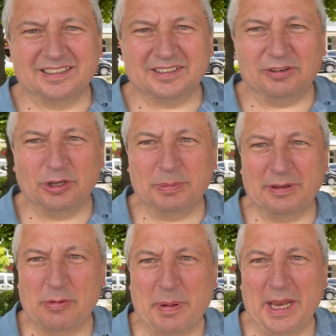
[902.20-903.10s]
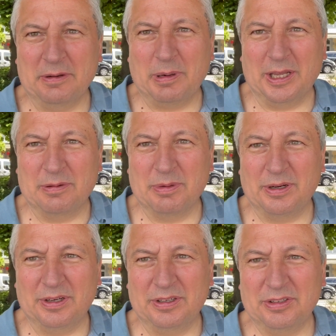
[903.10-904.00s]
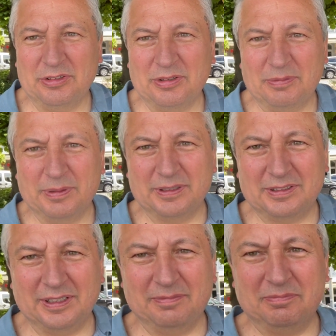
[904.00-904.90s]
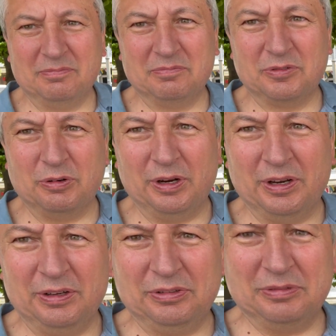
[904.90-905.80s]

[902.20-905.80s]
Don't normally have a band playing behind us, but quite nice.